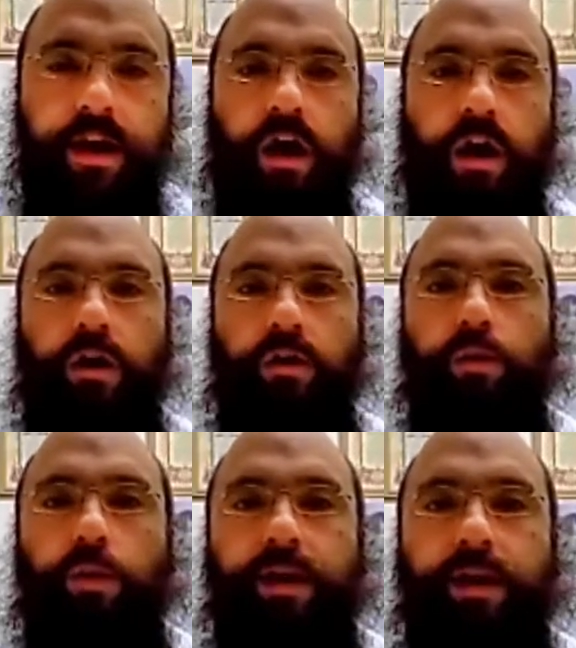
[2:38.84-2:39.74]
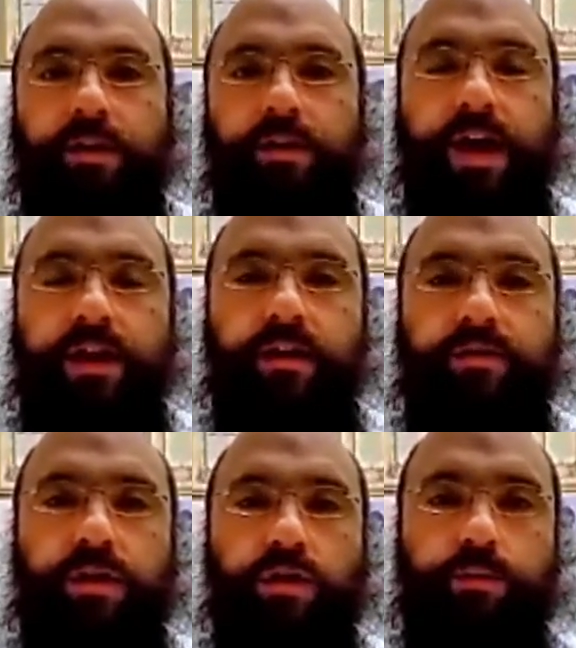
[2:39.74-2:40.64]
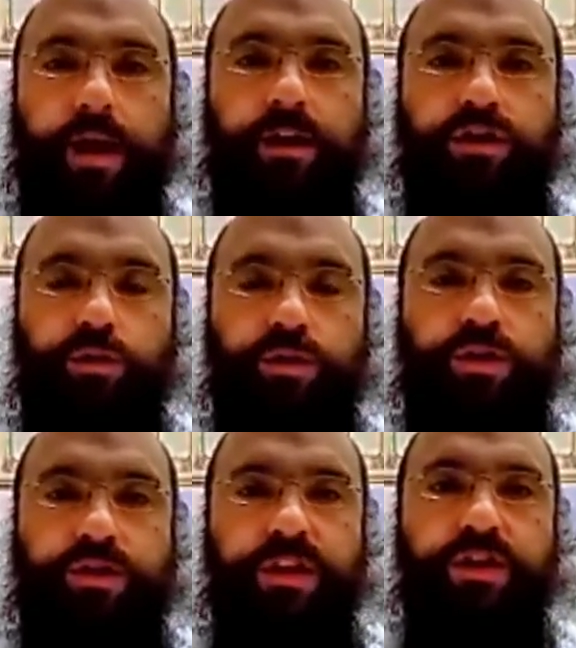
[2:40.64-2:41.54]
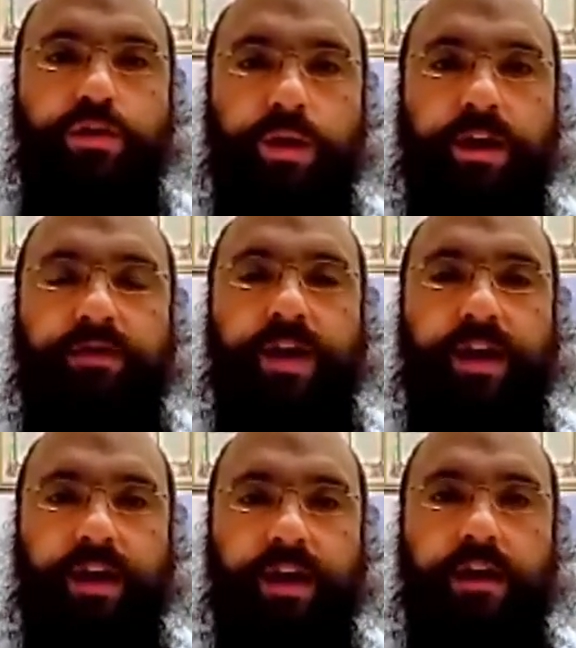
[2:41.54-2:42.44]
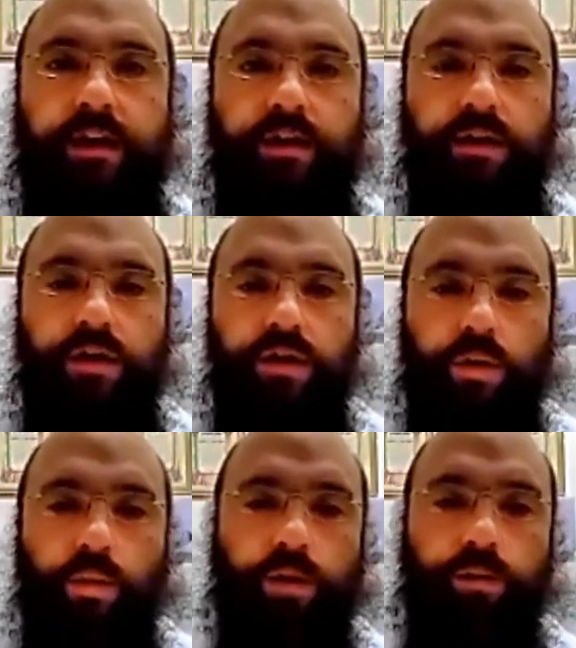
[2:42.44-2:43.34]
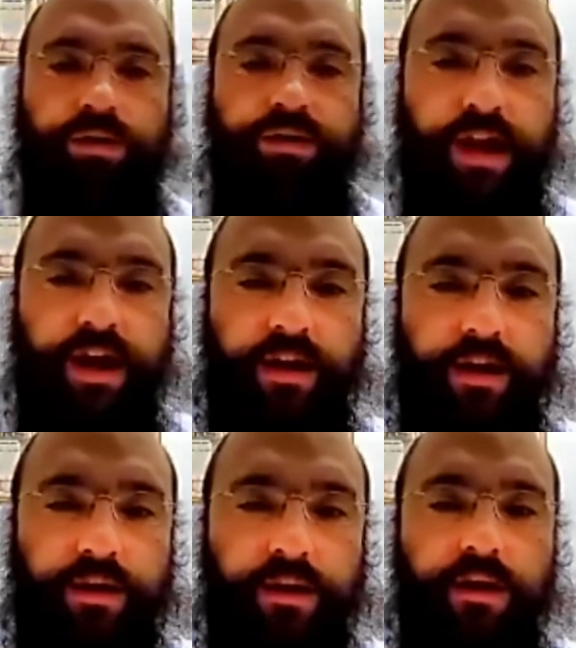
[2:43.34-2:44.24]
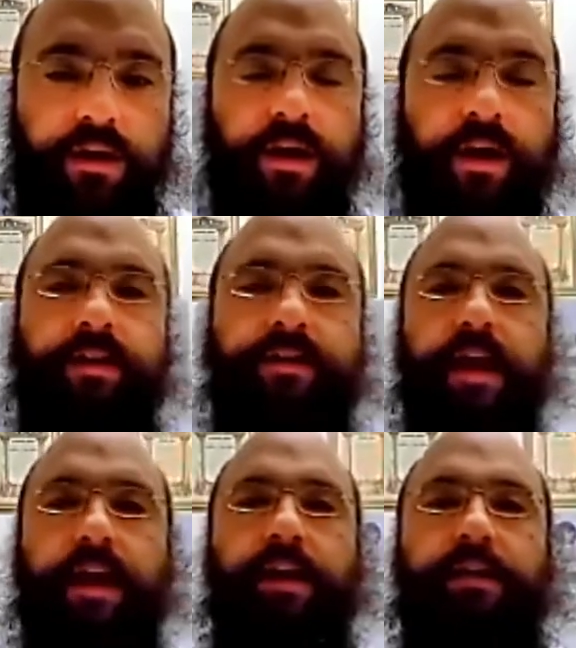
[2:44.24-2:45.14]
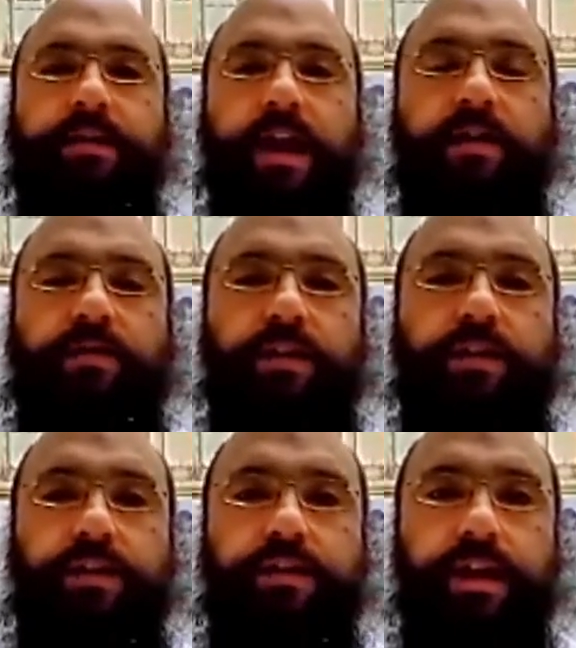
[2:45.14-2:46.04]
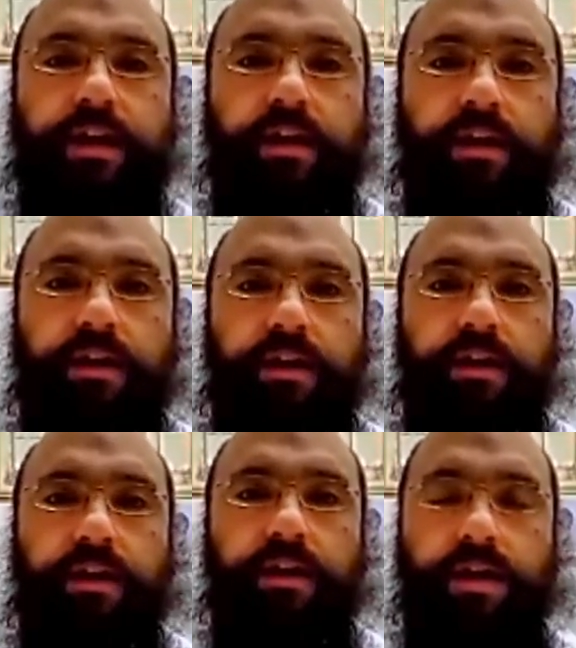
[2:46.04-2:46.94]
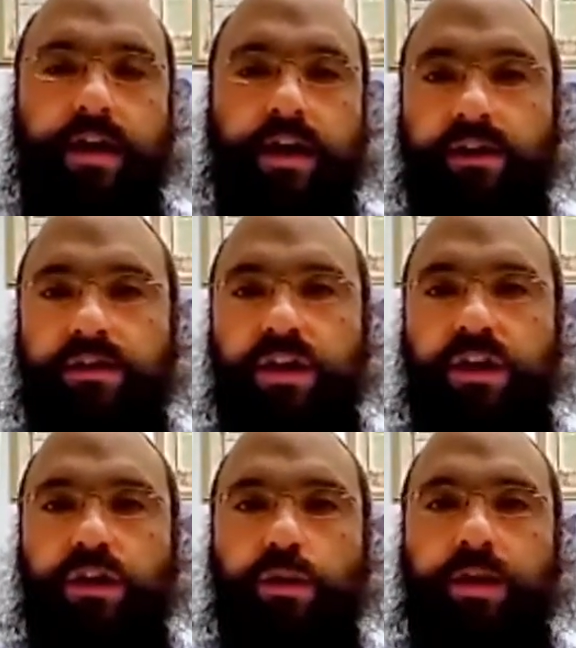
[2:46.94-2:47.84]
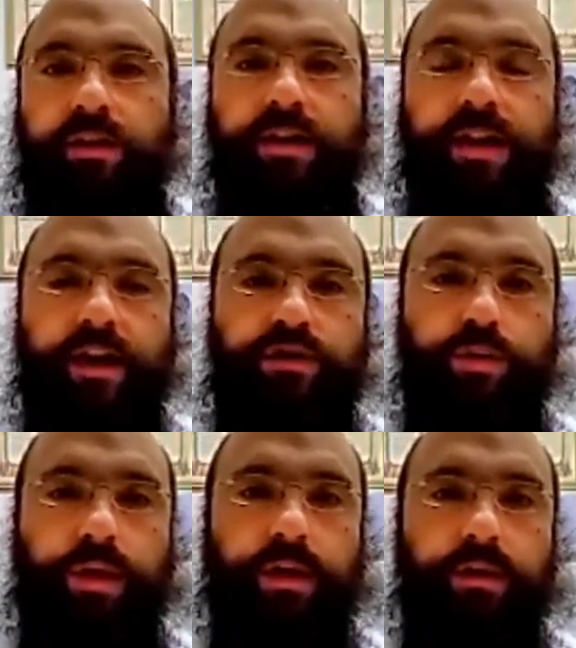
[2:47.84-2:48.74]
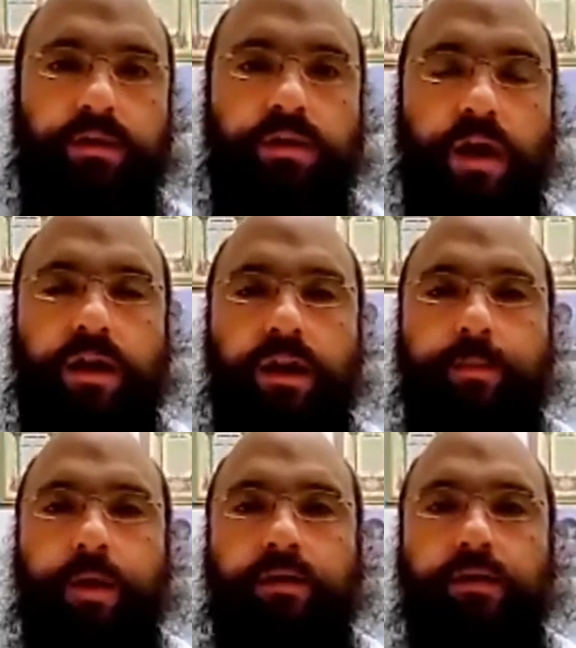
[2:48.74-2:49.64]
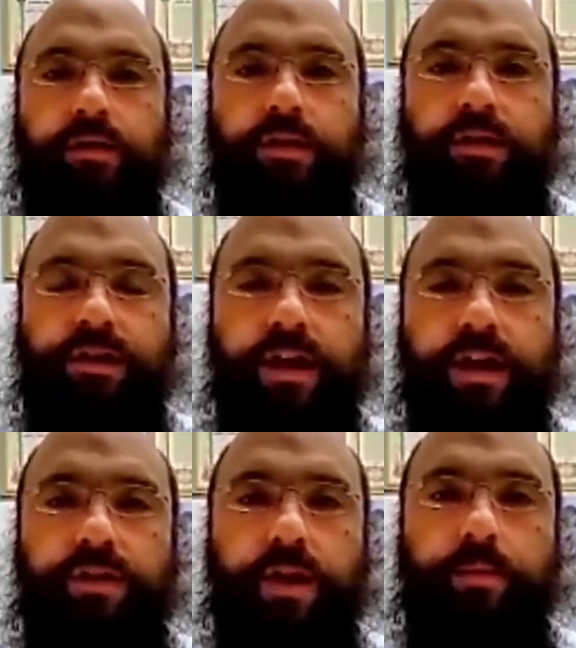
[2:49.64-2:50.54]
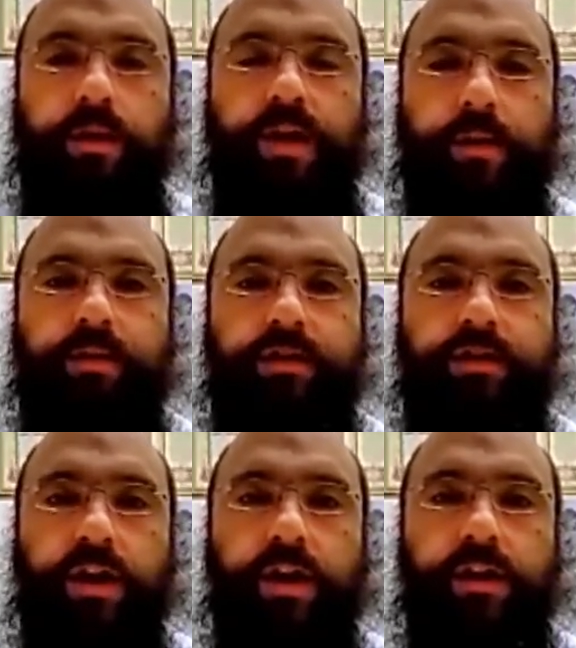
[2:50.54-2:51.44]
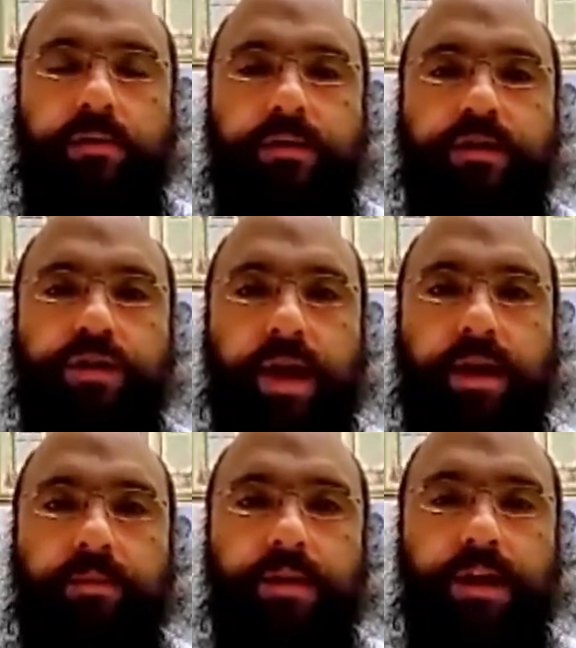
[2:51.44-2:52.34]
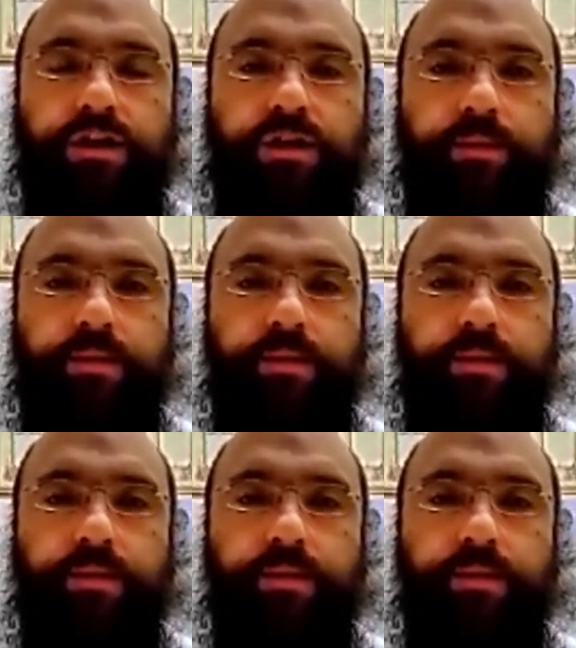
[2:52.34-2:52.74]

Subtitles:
all the way till the end of the Chumash, which is this week, Vayechi, when we'll say, Chazak, Chazak, V'nit Chazek, continuing to next week, talking about the slave labor of Am Yisrael in Mitzrayim, in Egypt,